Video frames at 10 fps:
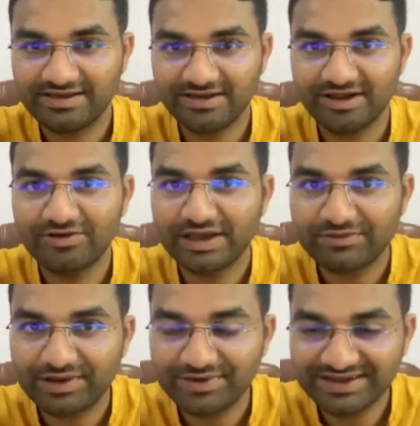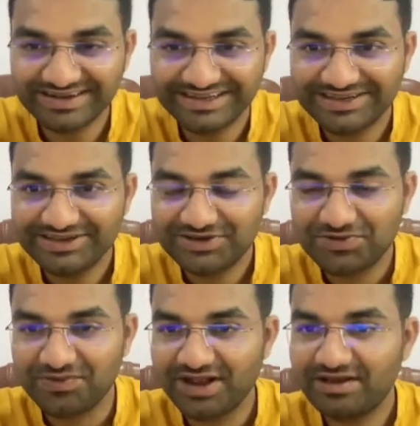hello everyone.
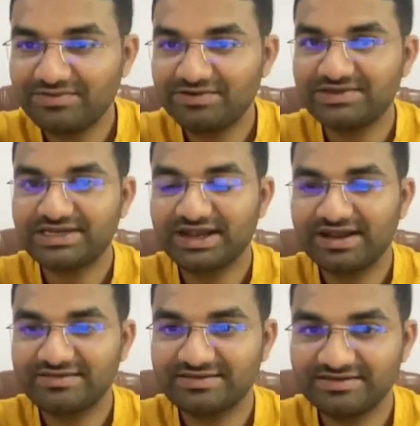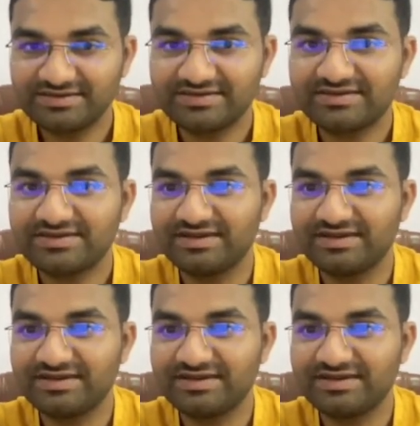Welcome to Vision classes.